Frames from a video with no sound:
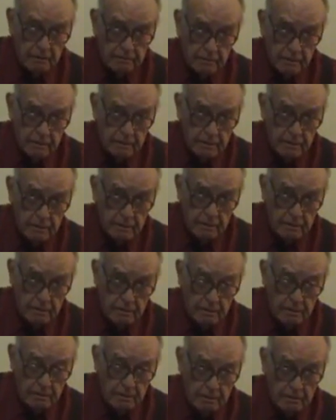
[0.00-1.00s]

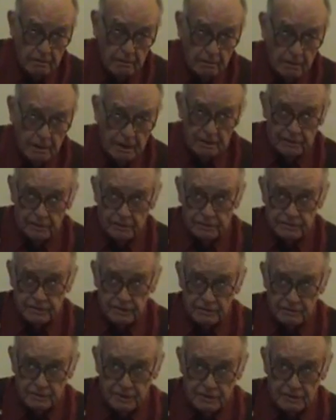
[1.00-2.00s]
Well, I don't
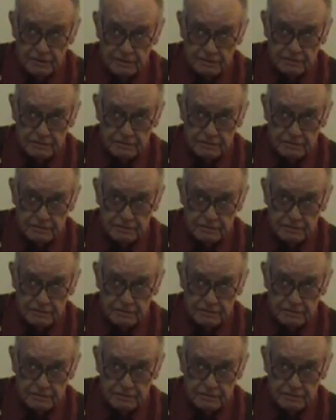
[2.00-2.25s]
celebrate